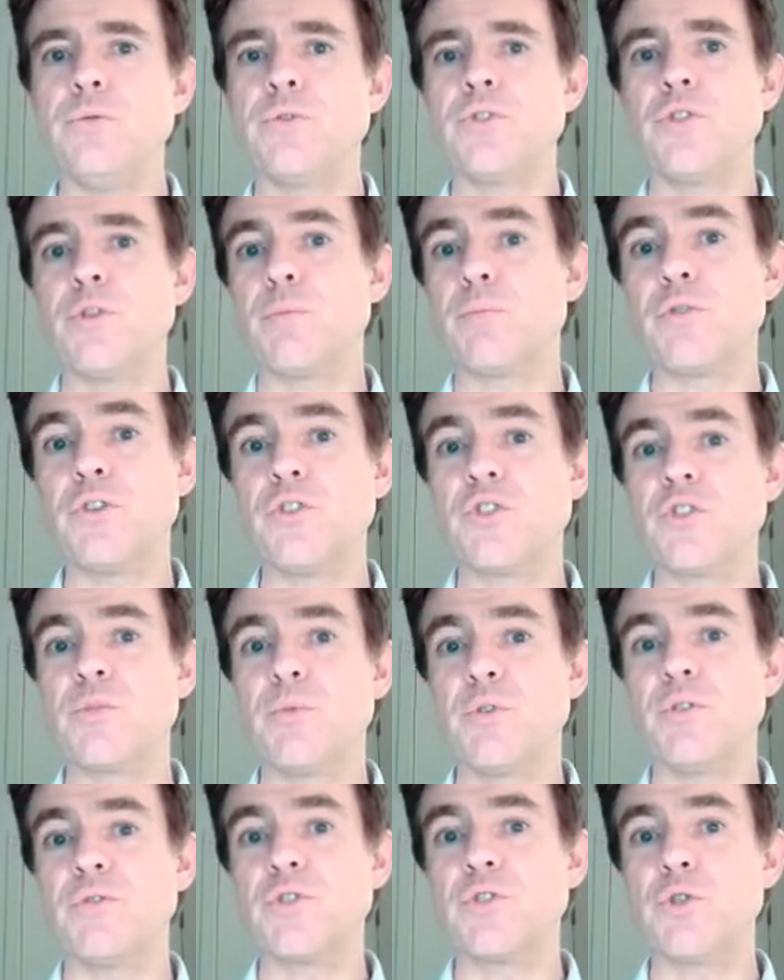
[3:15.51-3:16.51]
So the
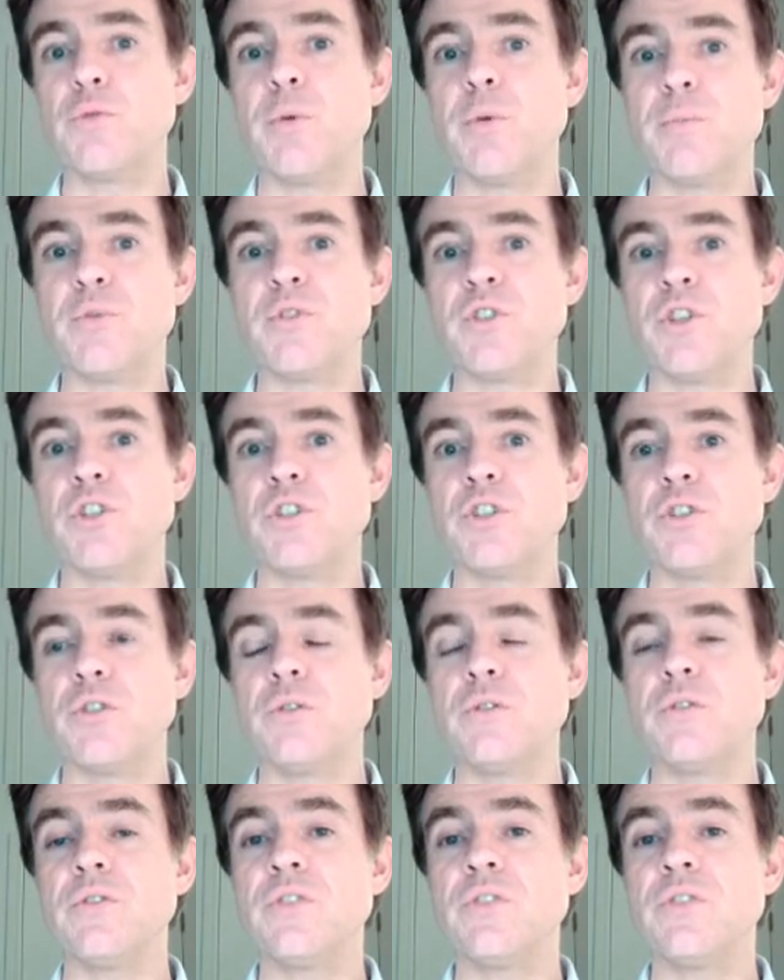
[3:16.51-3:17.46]
principle of superposition